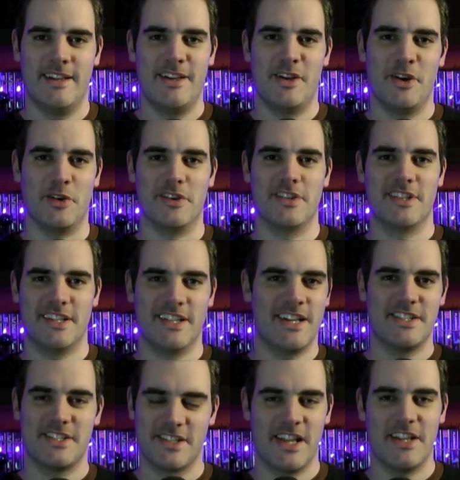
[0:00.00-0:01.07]
Honestly,
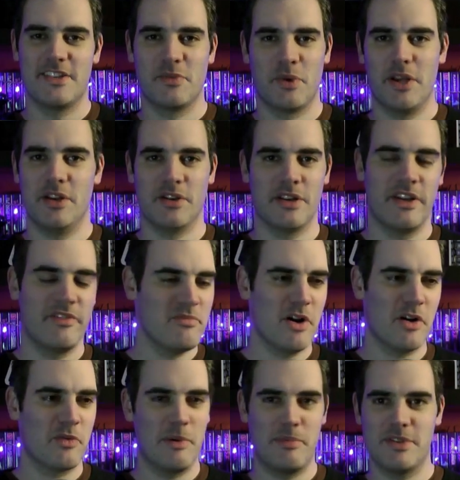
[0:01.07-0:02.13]
that's the way it looked. If
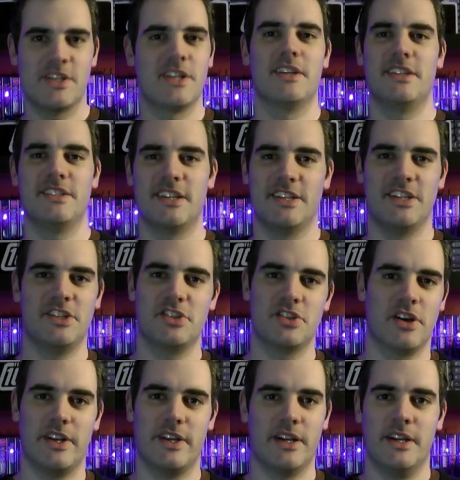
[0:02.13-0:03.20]
Mark Webber suddenly said in
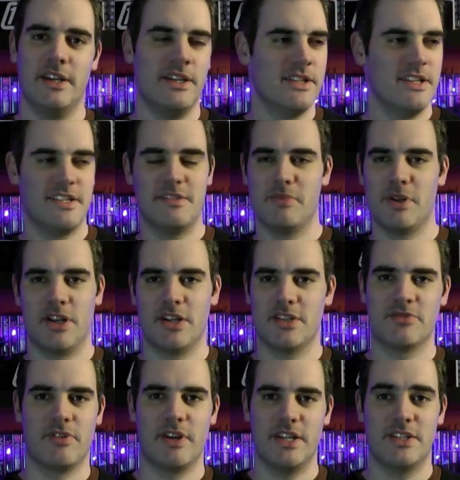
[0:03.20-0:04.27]
China, "This is my
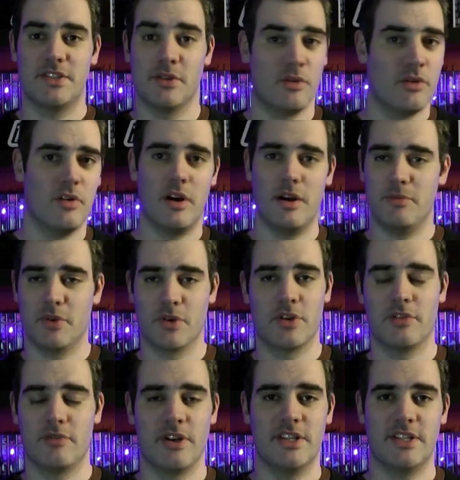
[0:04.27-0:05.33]
last race," or "I'm not going
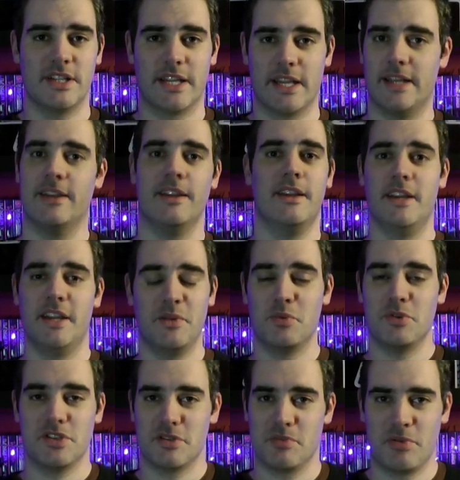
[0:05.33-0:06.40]
to race again," it
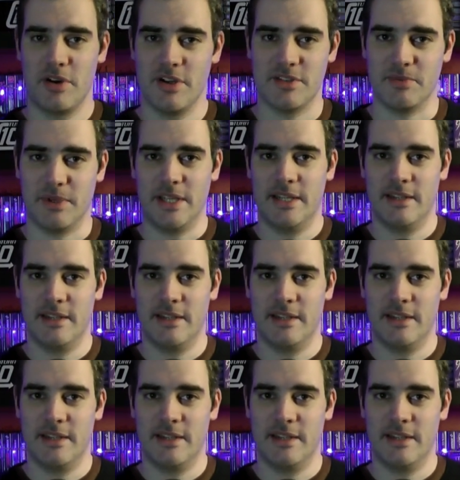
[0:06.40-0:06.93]
wouldn't surprise me.